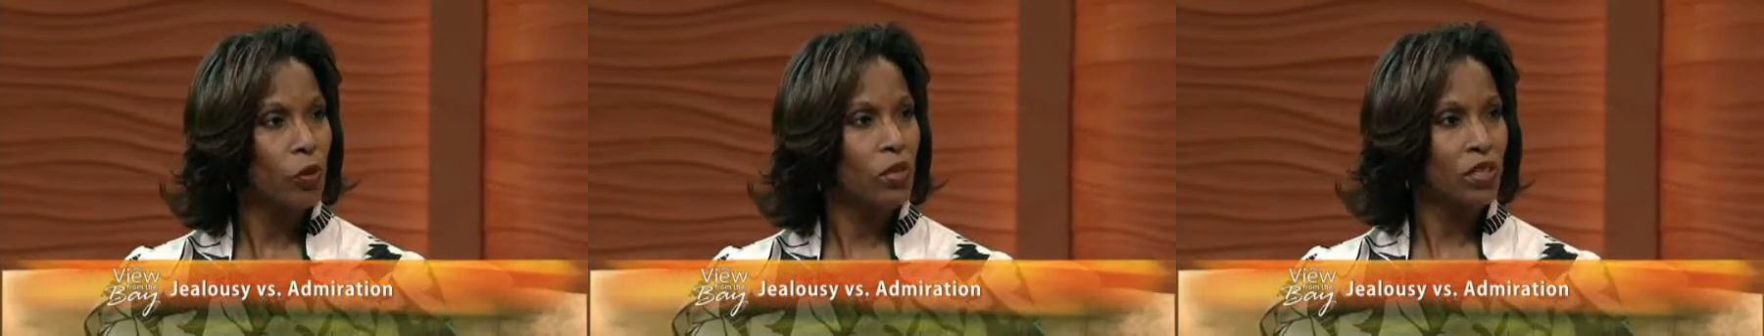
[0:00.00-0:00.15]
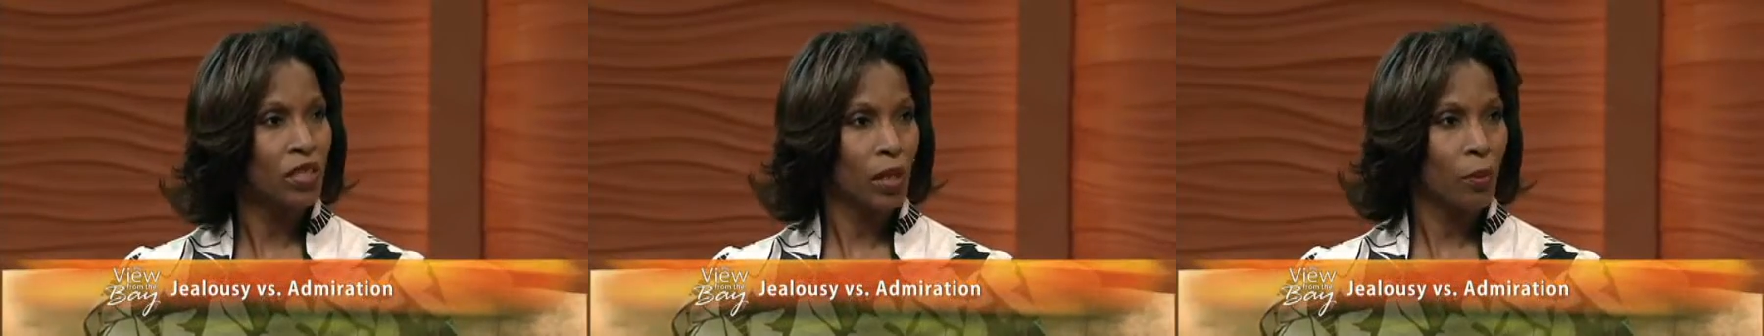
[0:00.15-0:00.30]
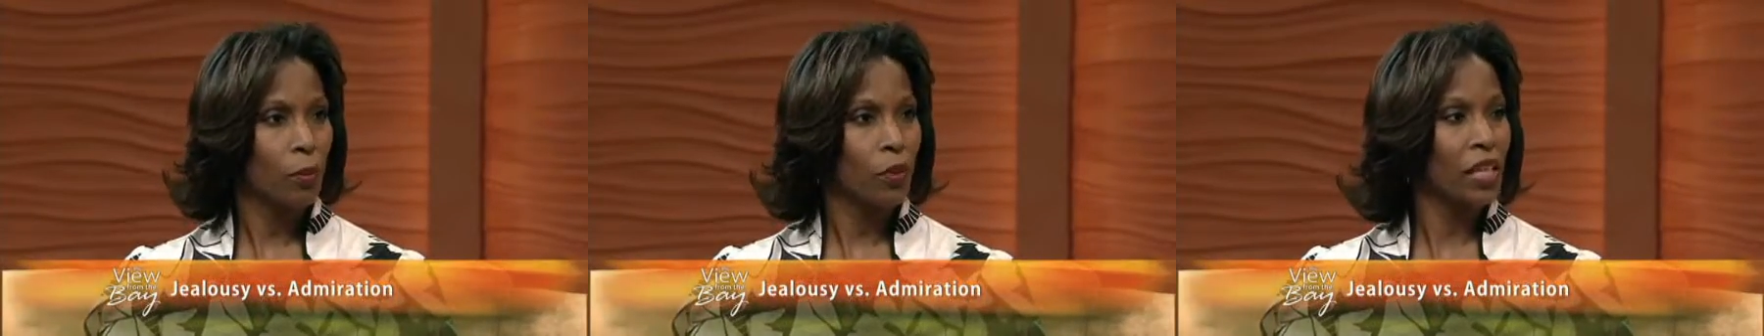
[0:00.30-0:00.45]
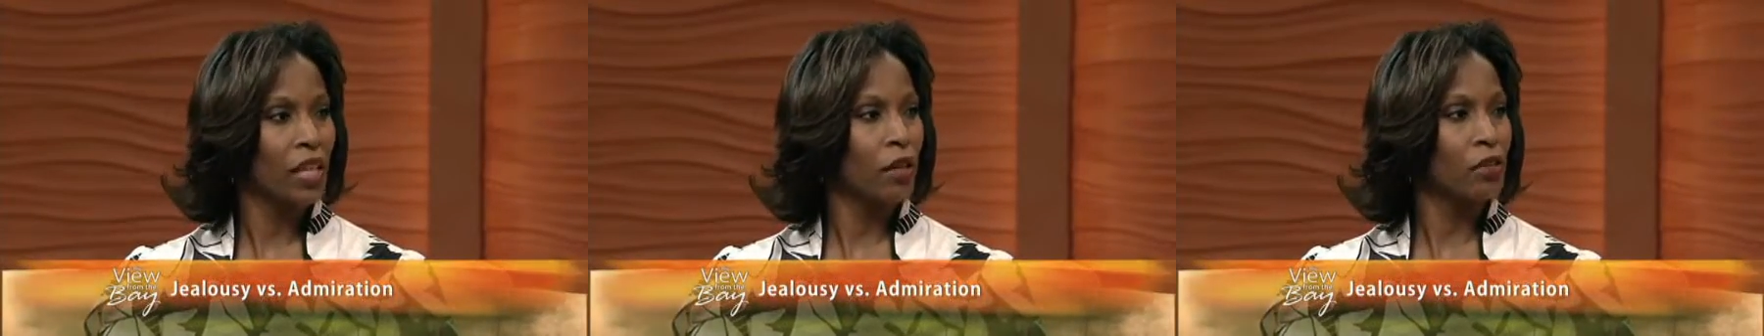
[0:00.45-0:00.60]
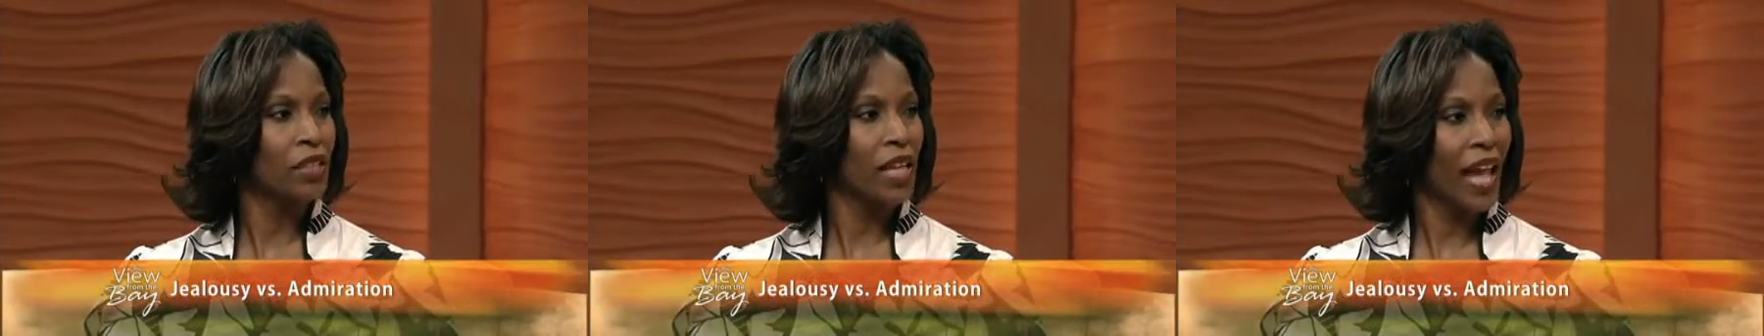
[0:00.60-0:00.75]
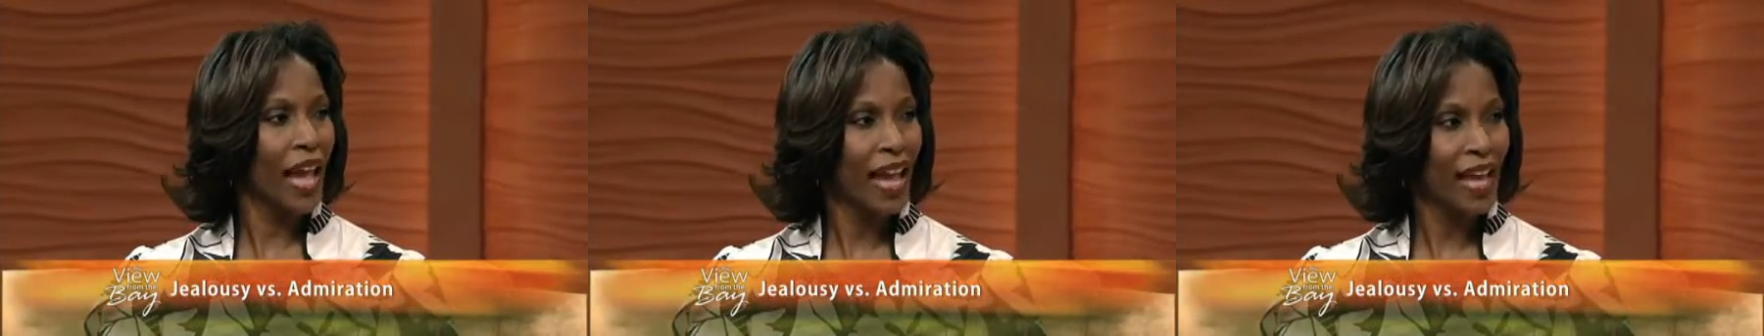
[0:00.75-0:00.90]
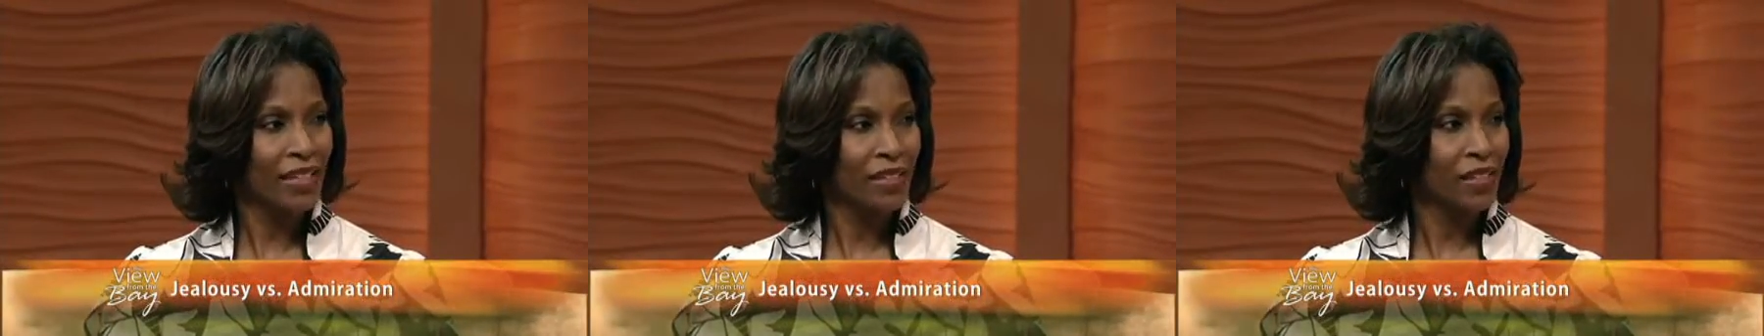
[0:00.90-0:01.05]
what someone else
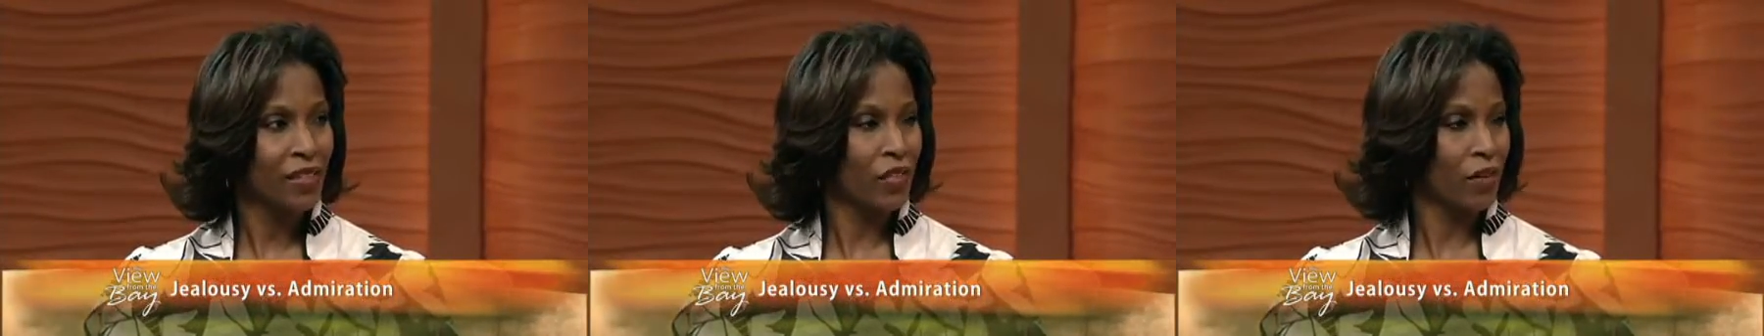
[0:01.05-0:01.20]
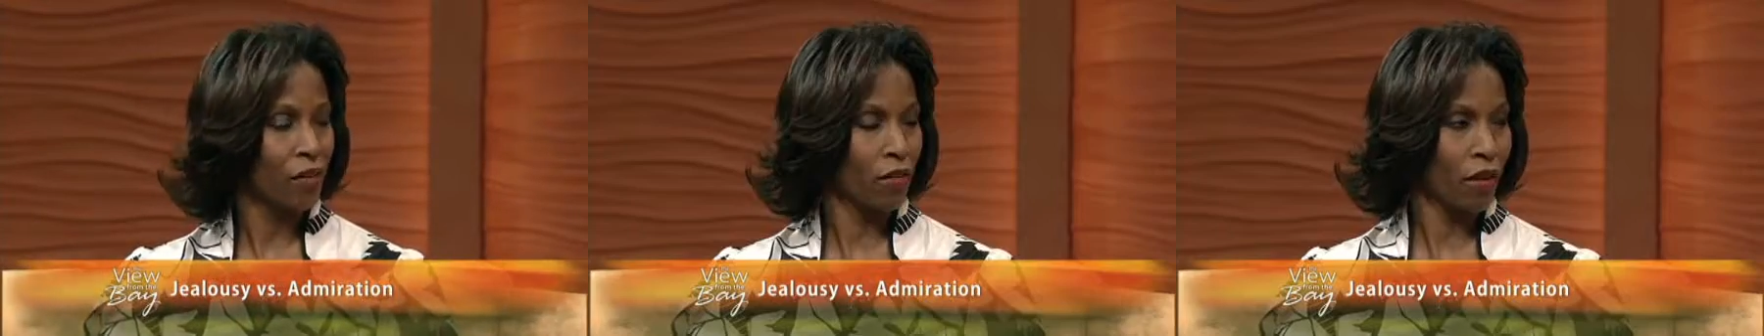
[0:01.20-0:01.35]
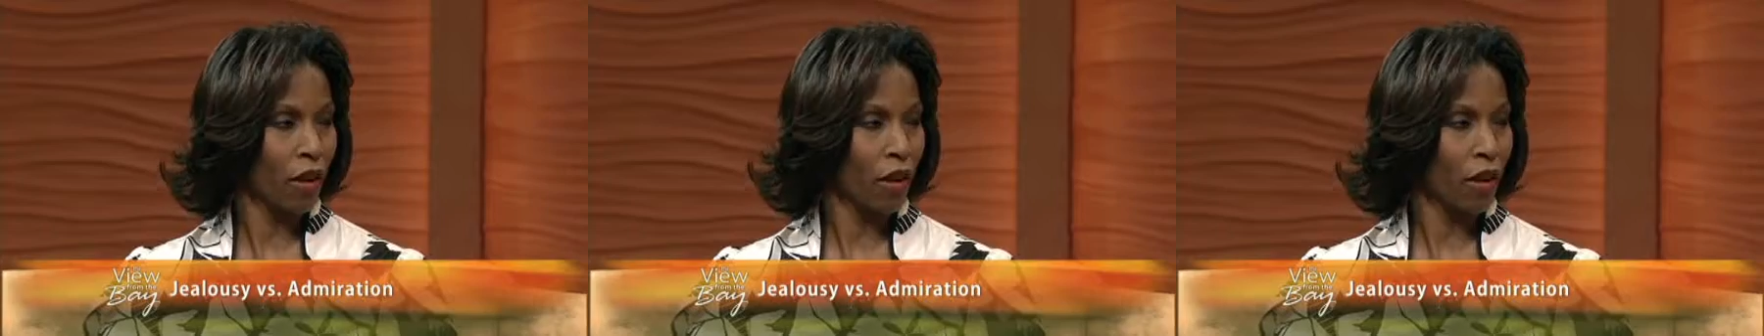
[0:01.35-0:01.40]
has in their